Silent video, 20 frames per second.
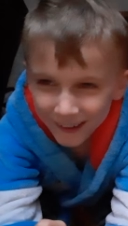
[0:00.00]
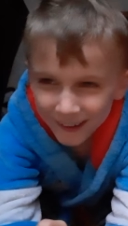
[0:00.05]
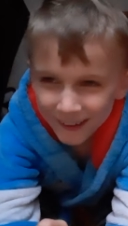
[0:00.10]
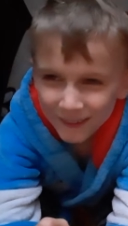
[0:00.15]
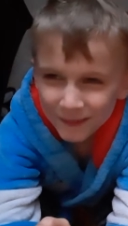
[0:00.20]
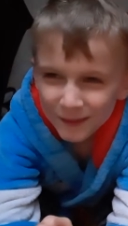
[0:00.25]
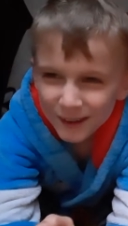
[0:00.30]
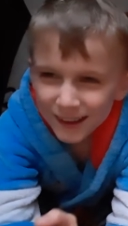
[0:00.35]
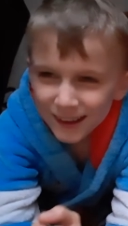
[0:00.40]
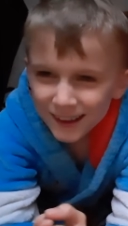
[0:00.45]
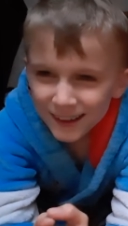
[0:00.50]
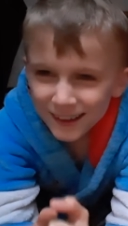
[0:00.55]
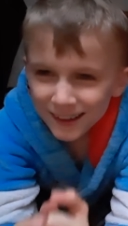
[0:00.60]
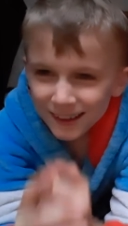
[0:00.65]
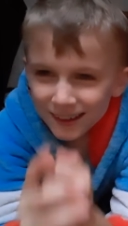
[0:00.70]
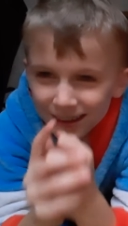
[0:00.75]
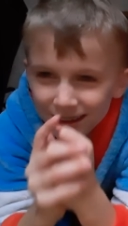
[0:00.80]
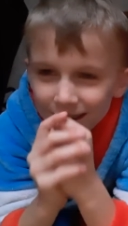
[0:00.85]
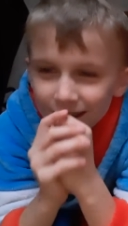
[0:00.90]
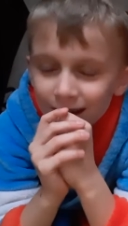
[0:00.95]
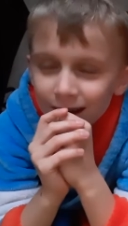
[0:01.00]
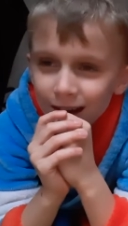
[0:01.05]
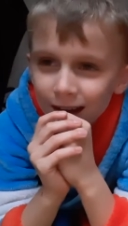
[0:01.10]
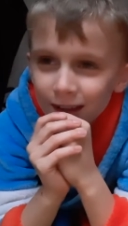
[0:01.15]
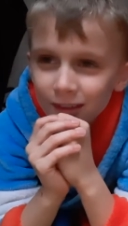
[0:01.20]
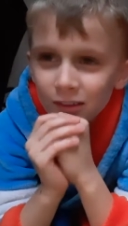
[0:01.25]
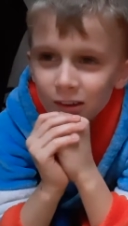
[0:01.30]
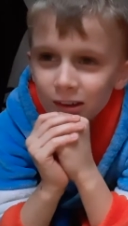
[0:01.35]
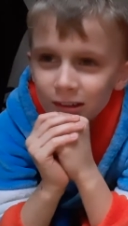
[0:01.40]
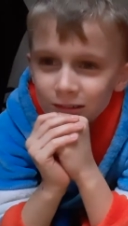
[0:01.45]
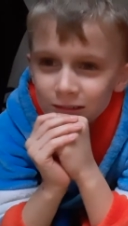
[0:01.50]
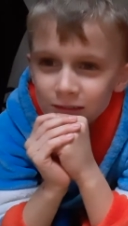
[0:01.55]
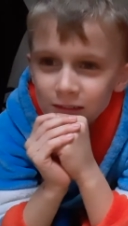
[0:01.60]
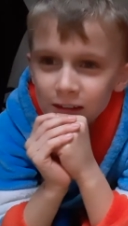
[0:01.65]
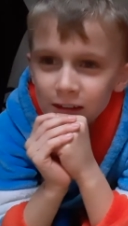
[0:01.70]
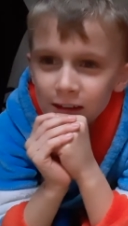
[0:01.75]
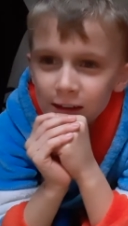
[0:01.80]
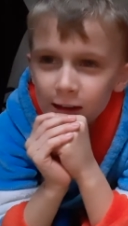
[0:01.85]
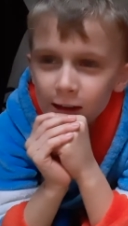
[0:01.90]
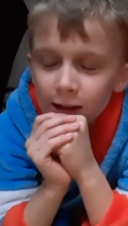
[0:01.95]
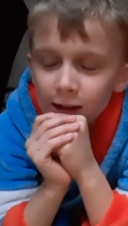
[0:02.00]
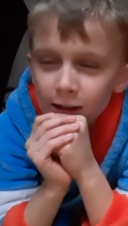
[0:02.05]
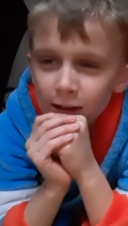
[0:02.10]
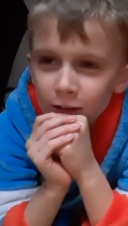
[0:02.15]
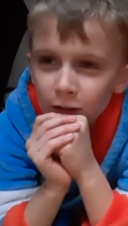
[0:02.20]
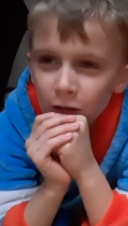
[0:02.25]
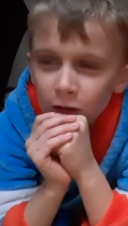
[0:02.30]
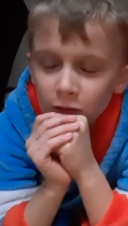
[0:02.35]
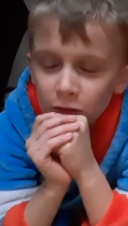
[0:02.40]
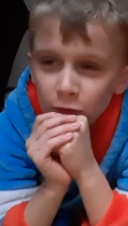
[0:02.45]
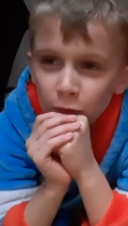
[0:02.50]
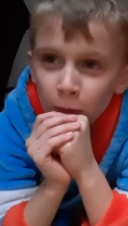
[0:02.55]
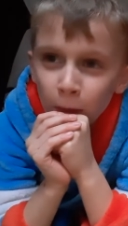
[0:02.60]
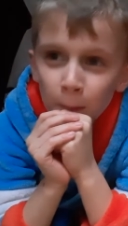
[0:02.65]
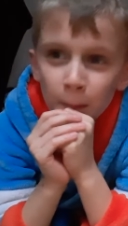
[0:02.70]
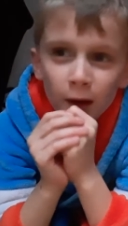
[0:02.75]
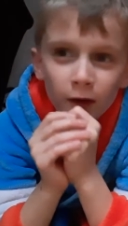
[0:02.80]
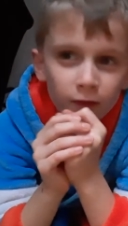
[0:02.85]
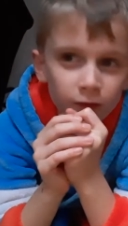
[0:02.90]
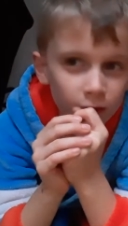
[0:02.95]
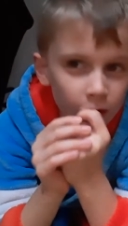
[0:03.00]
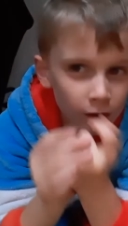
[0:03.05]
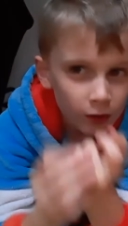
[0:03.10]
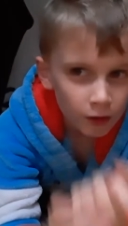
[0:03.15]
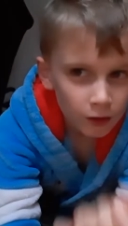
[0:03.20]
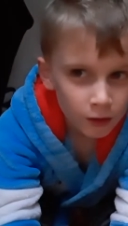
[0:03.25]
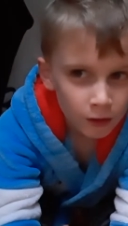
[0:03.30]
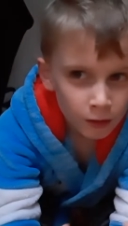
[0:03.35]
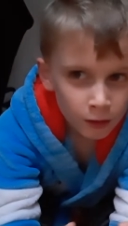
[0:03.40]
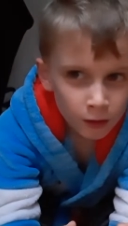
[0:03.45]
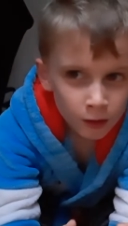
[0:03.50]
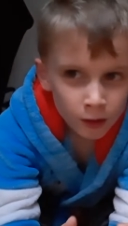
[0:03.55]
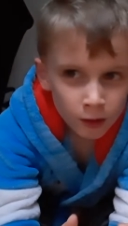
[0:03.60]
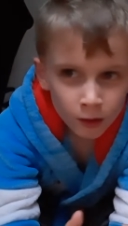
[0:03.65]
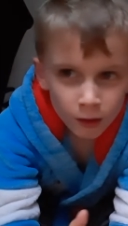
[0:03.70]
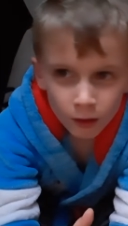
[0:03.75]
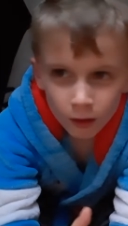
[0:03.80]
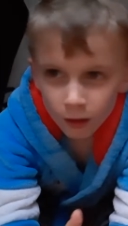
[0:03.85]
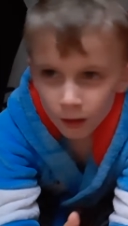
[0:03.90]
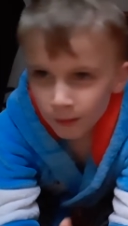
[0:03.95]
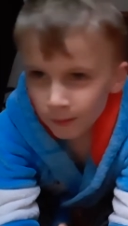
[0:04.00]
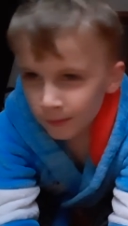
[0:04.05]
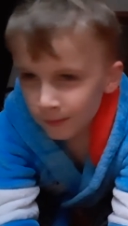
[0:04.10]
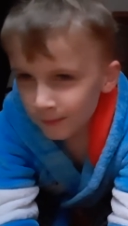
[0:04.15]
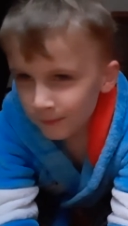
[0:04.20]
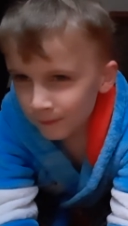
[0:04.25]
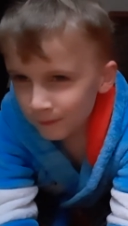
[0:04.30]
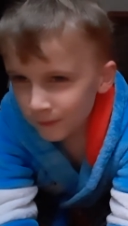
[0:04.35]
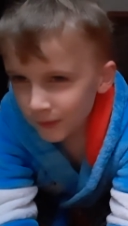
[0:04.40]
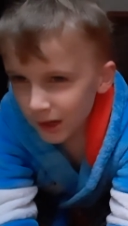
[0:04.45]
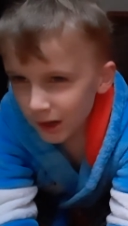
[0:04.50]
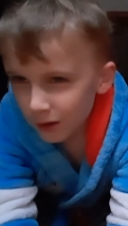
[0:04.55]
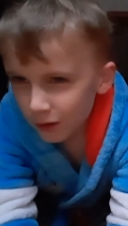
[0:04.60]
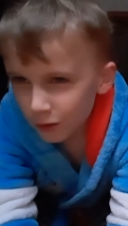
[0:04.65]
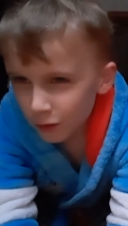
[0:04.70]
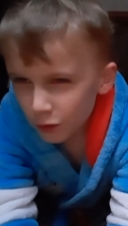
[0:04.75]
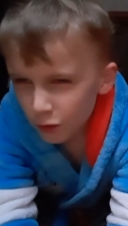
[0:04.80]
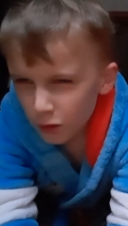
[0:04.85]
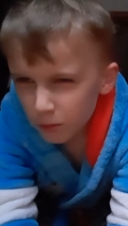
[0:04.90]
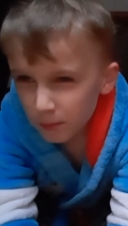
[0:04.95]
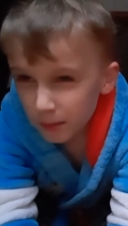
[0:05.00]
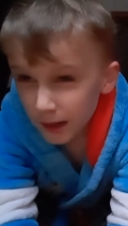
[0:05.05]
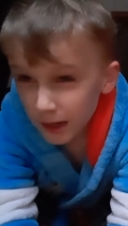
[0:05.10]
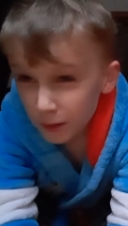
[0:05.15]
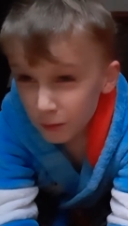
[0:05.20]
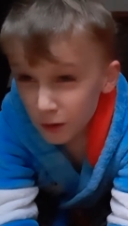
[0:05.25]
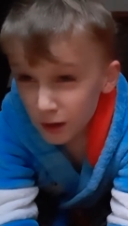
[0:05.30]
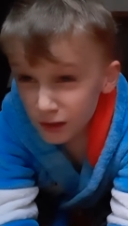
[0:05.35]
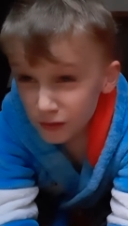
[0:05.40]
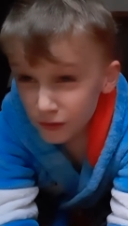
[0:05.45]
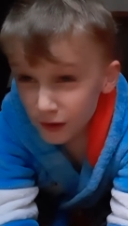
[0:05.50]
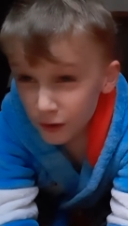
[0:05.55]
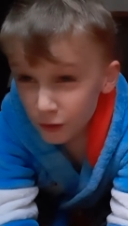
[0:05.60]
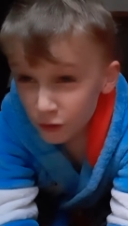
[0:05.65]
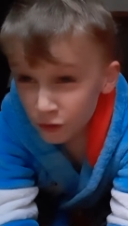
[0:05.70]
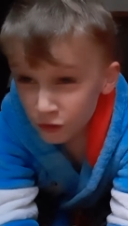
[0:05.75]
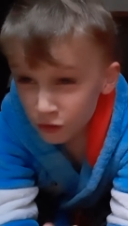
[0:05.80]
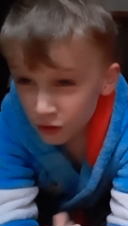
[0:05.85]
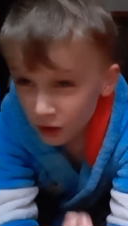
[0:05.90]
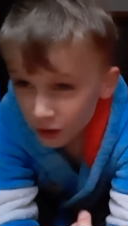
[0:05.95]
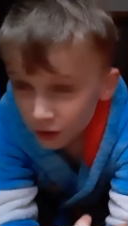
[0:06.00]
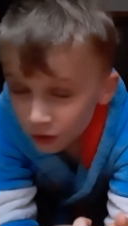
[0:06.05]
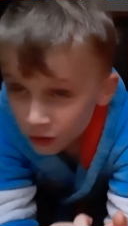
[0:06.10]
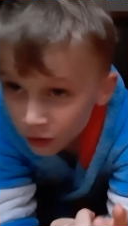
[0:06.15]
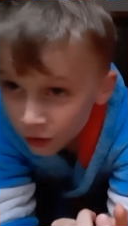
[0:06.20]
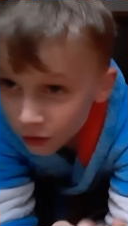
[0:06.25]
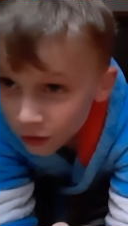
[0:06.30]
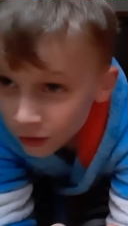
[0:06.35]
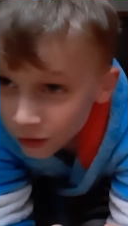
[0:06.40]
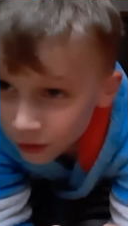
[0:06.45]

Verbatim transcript: Um, as I say, last time I've done um, Hulk, Pennywise, Thanos, I don't know,